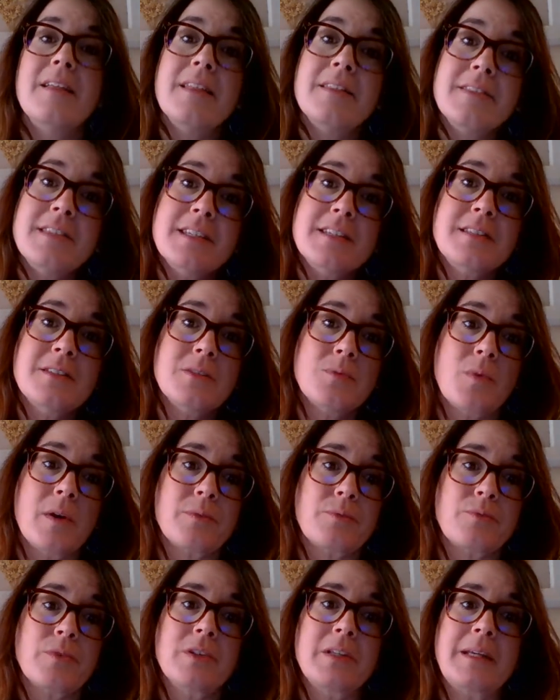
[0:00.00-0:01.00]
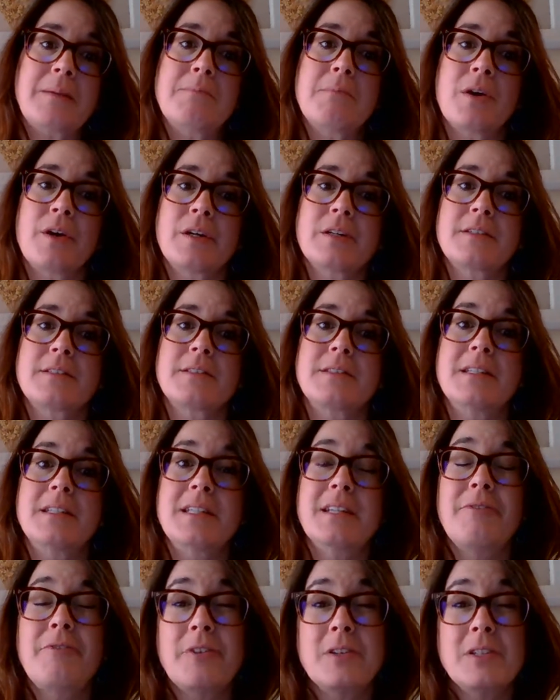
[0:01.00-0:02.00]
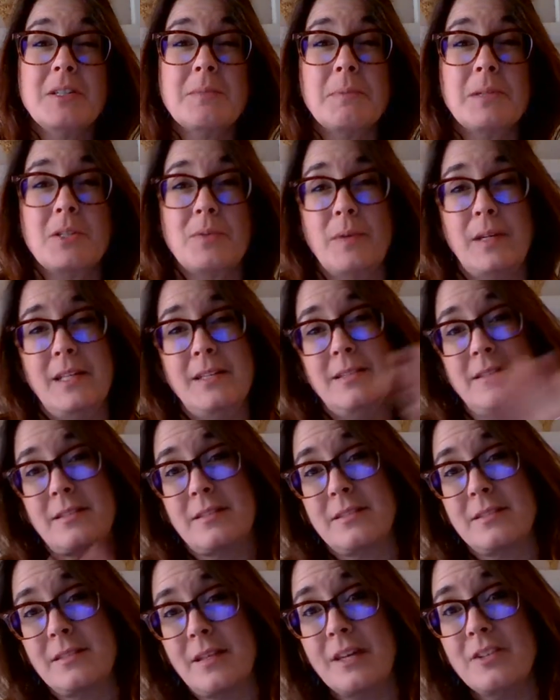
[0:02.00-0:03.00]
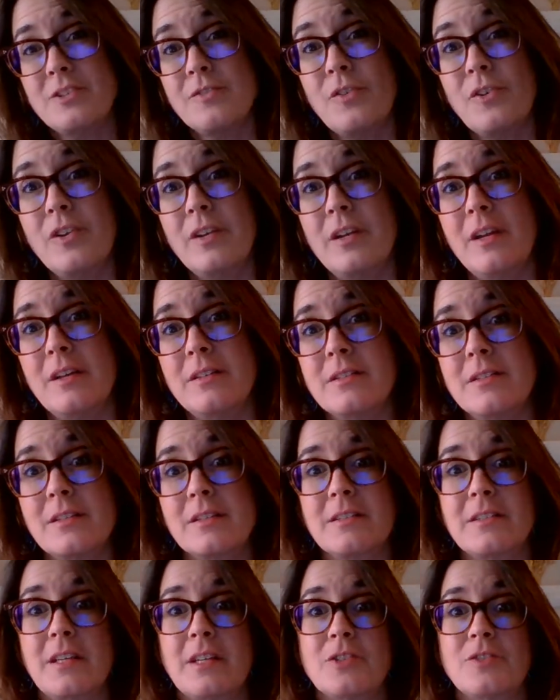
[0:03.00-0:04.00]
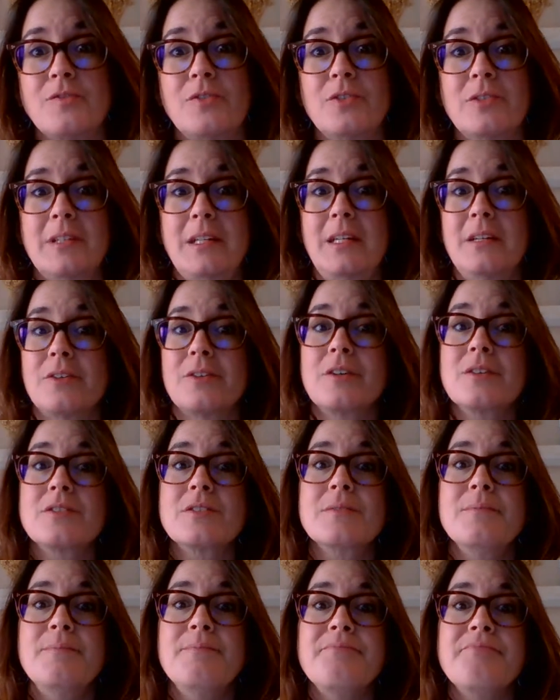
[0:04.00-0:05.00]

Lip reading: This is what really marks the difference between successful and unsuccessful leaders.